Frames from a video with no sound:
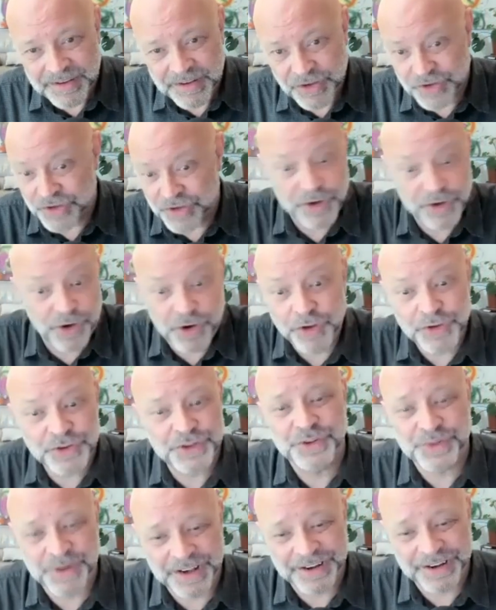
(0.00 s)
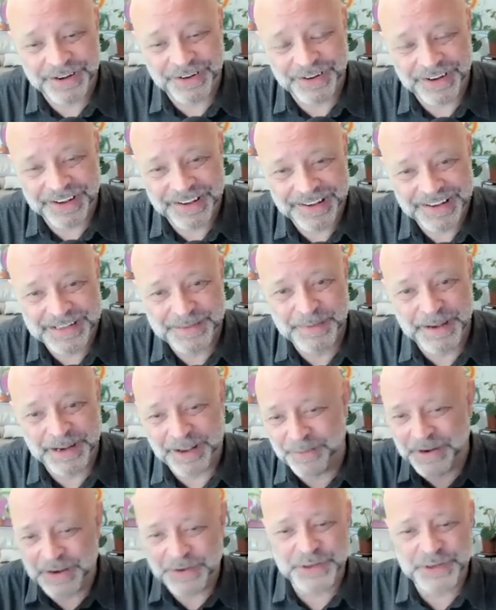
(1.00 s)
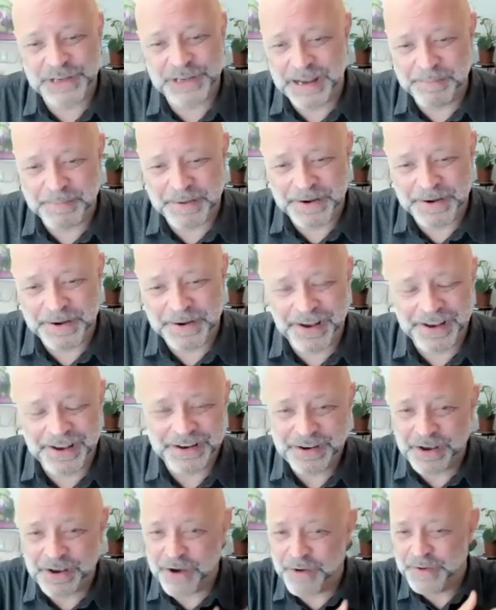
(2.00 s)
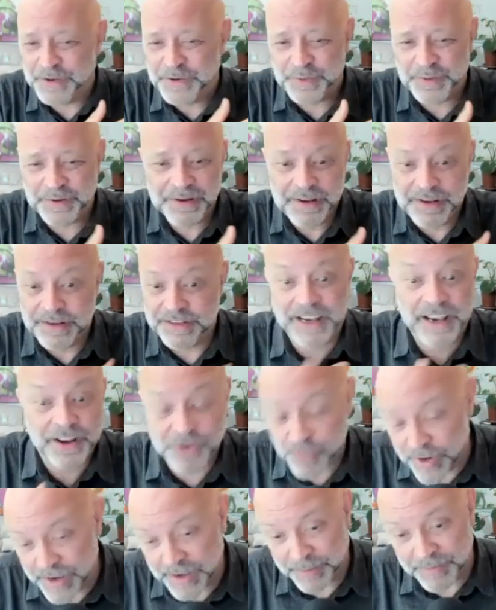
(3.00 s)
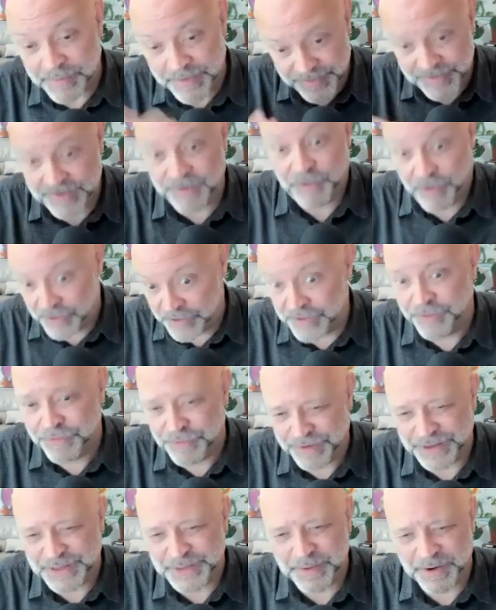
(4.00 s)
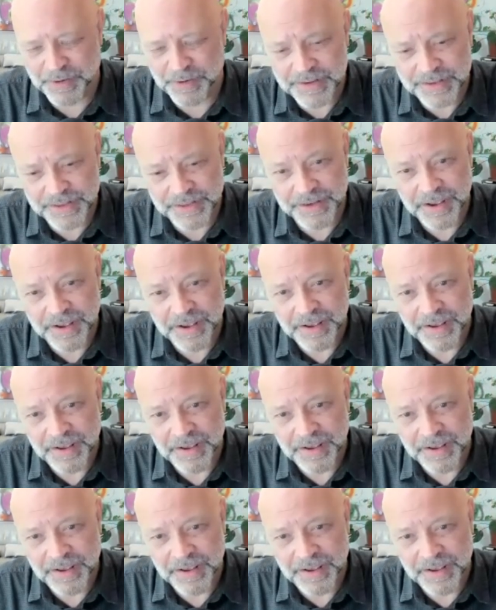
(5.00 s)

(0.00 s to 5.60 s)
you're just not concentrated on it. It's a bit like when you sleep at night and you go into, a, say, a dream, a very different experience,